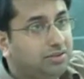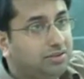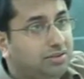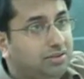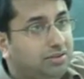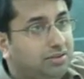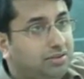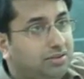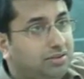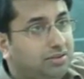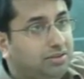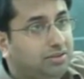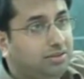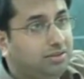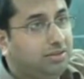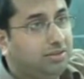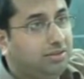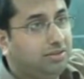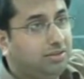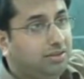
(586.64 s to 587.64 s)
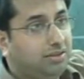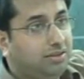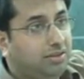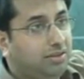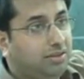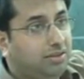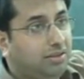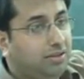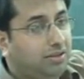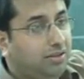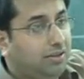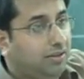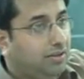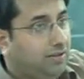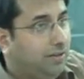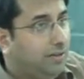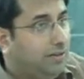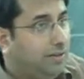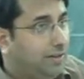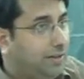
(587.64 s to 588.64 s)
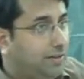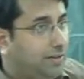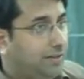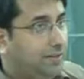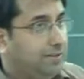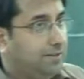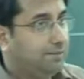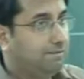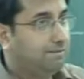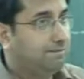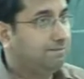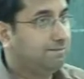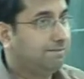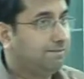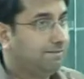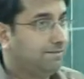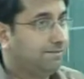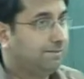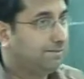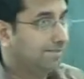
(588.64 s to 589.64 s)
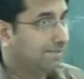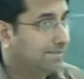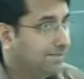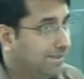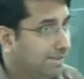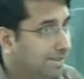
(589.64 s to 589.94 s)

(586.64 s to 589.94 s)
(silence)